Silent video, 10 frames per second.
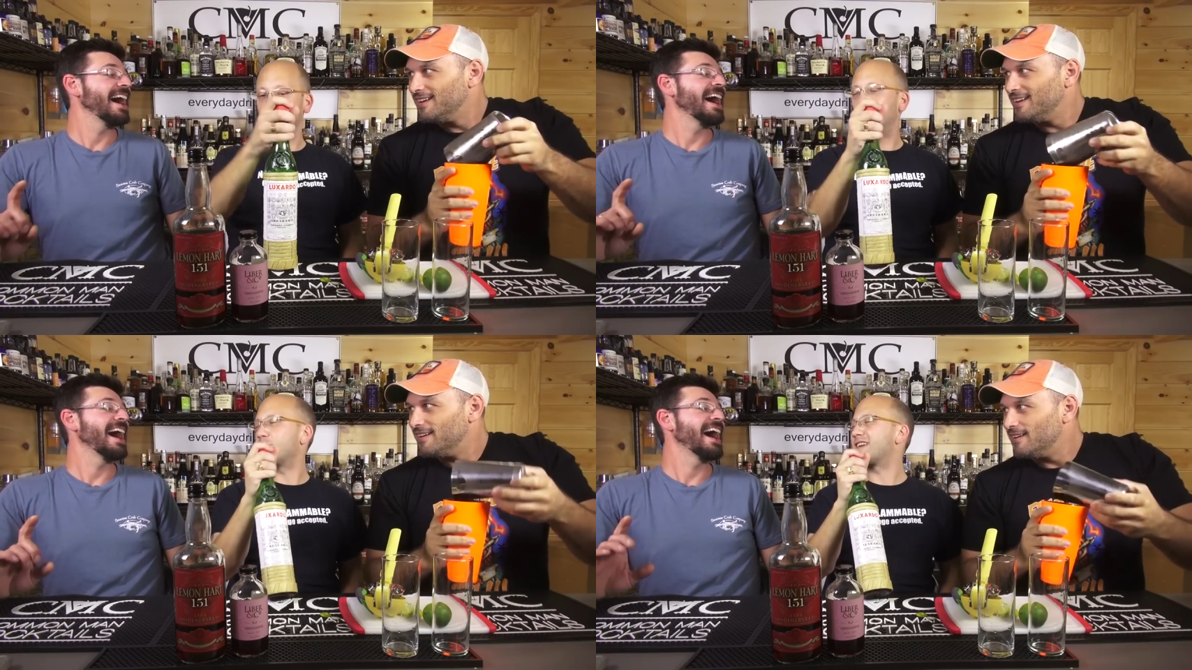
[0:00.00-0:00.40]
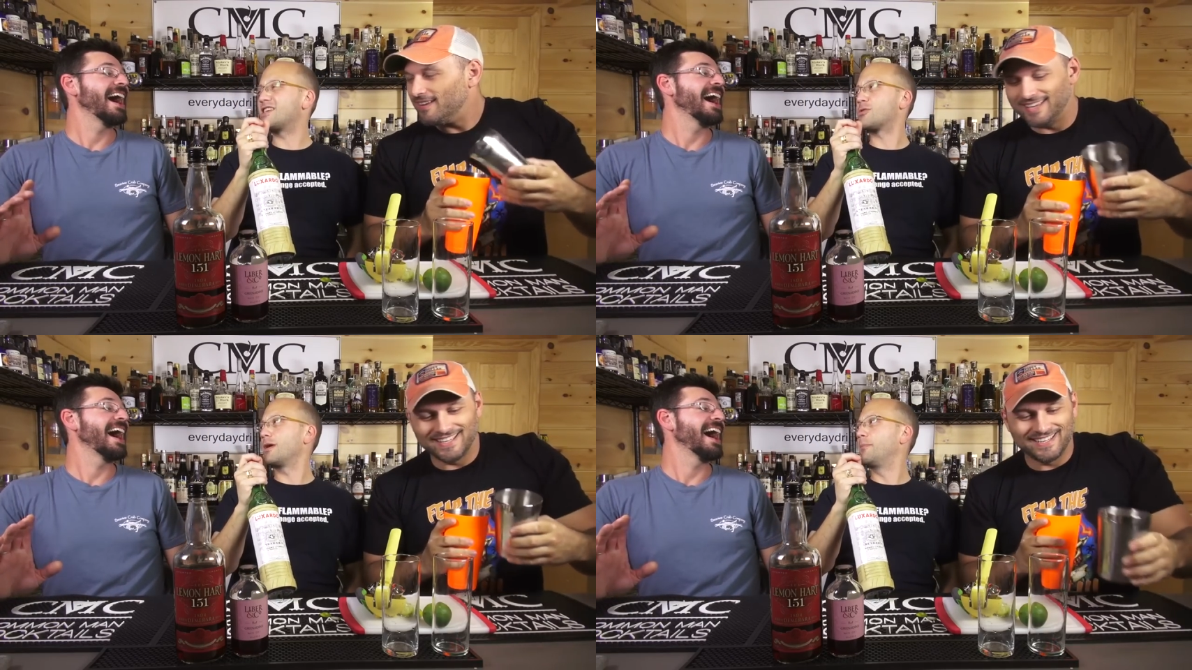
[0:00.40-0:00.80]
Speaker 1: Don't
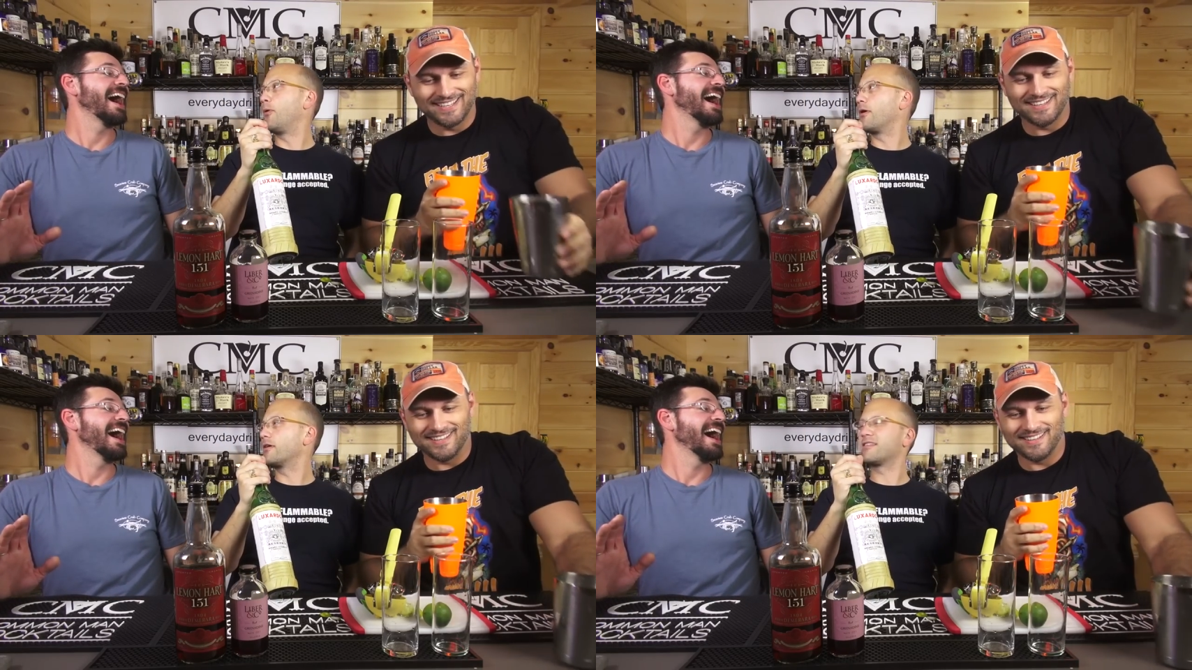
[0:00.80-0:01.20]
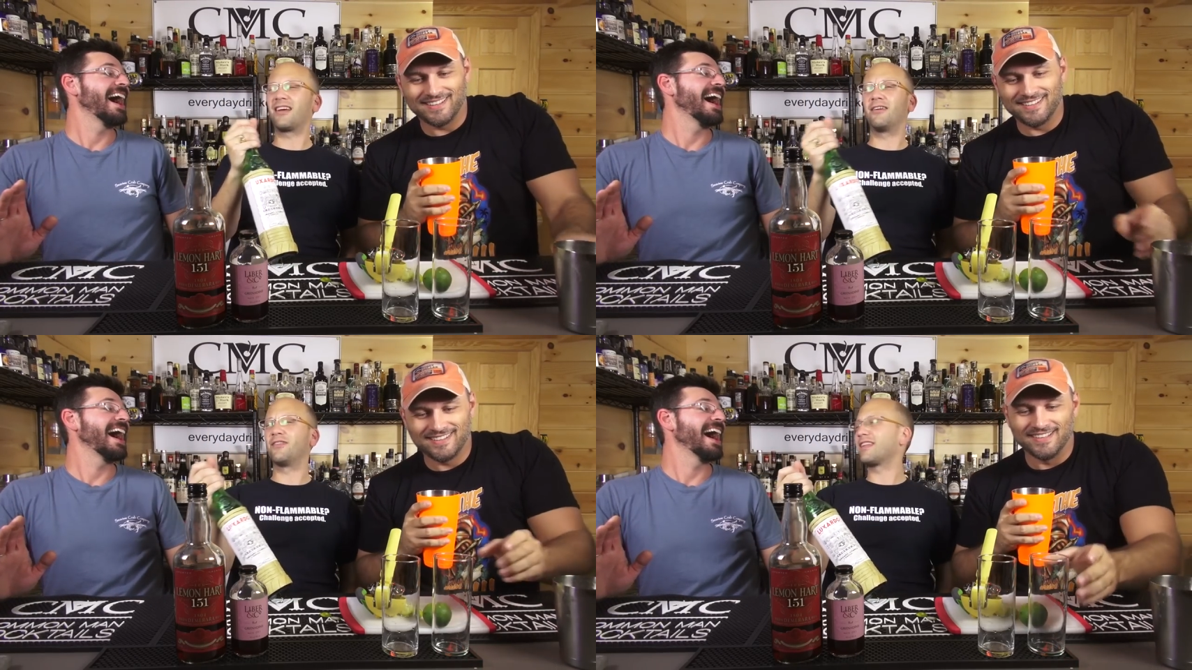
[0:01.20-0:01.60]
say swing porn,
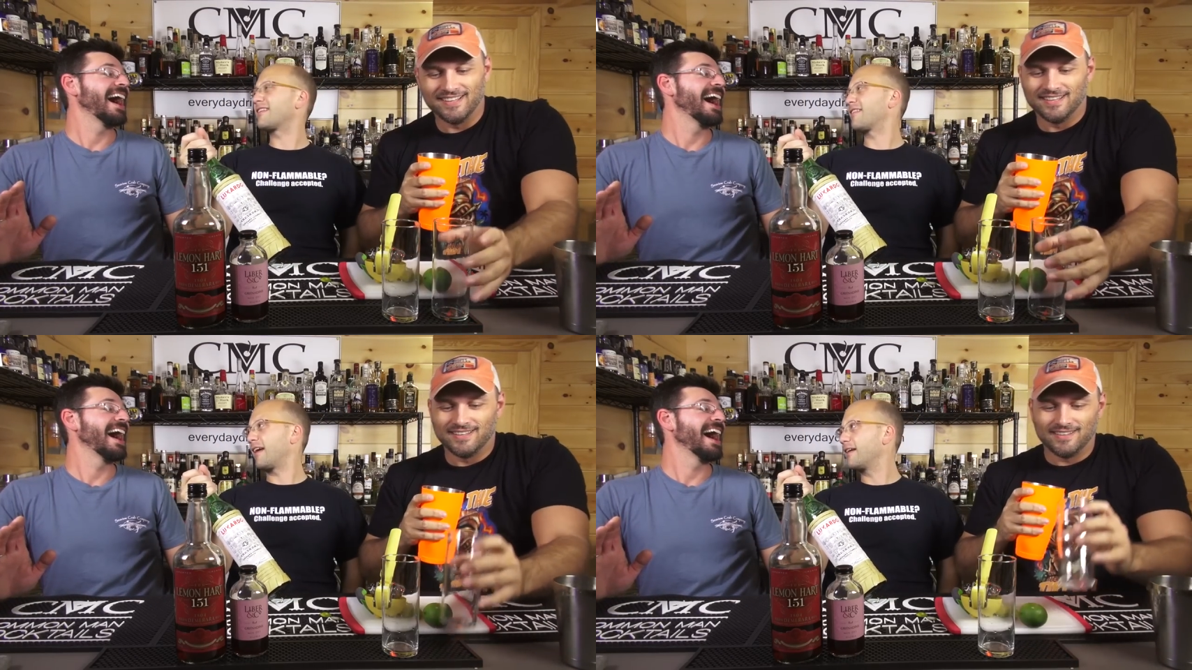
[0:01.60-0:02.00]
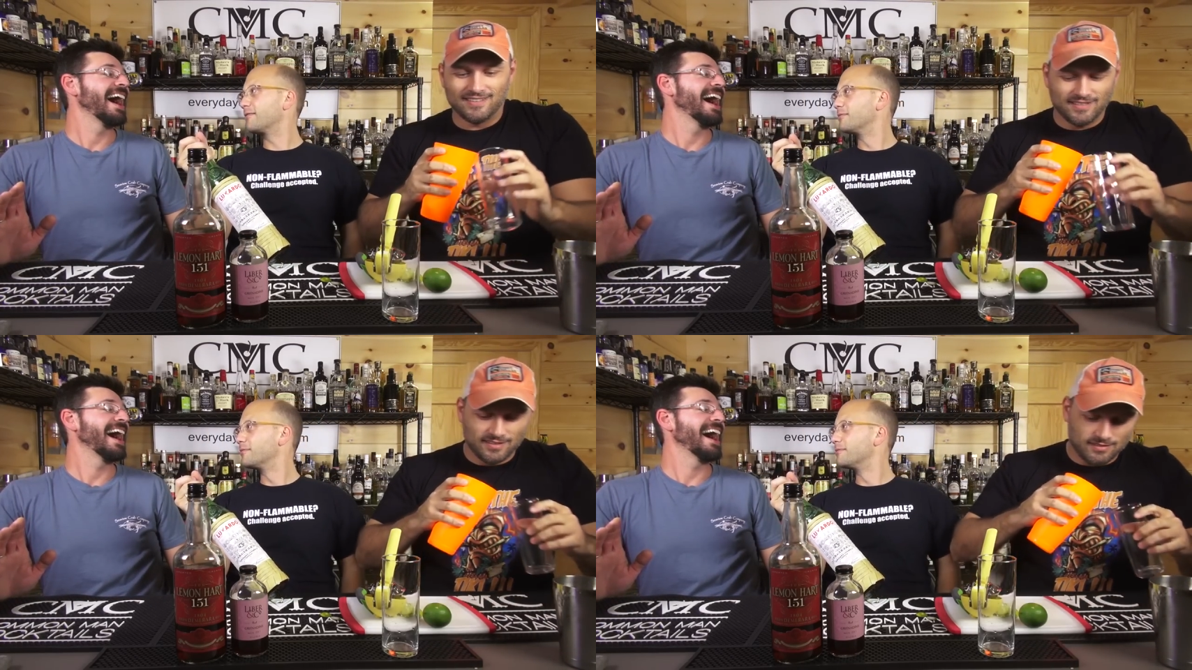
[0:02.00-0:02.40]
because I don't even think
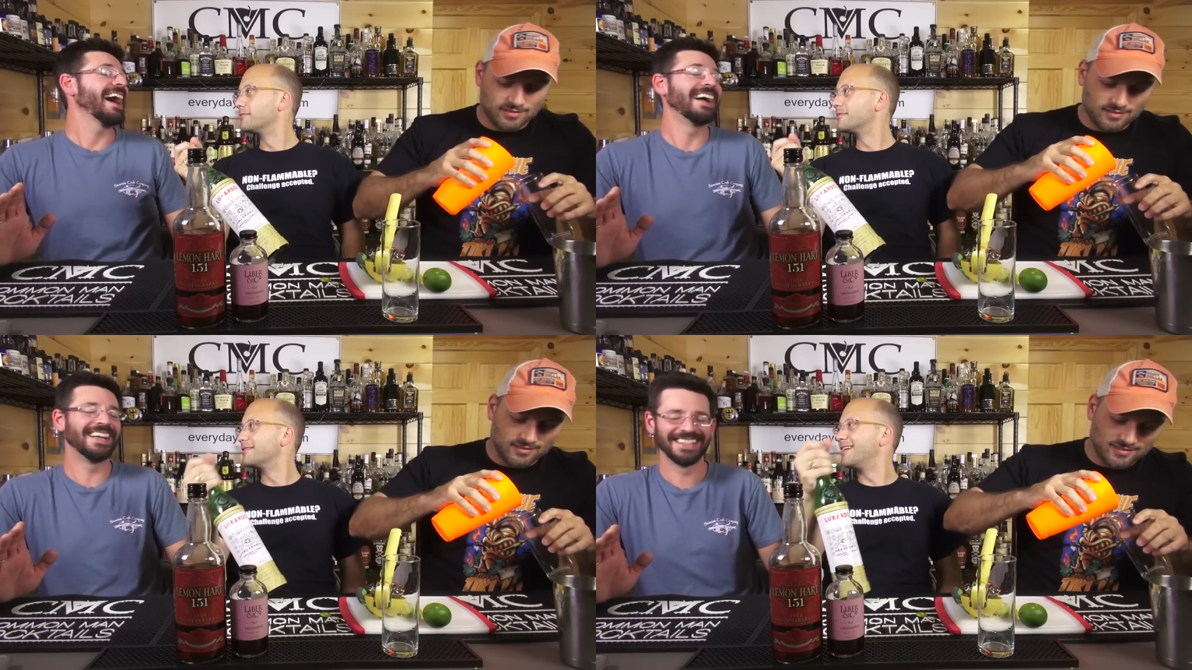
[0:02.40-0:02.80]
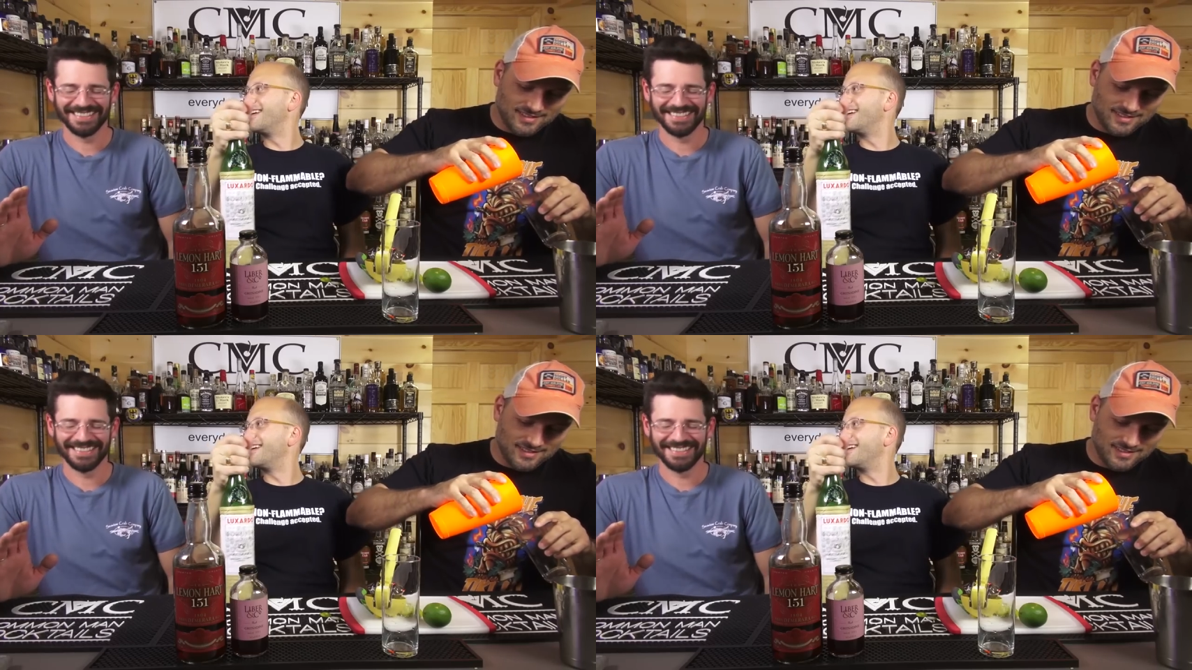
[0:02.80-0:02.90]
that's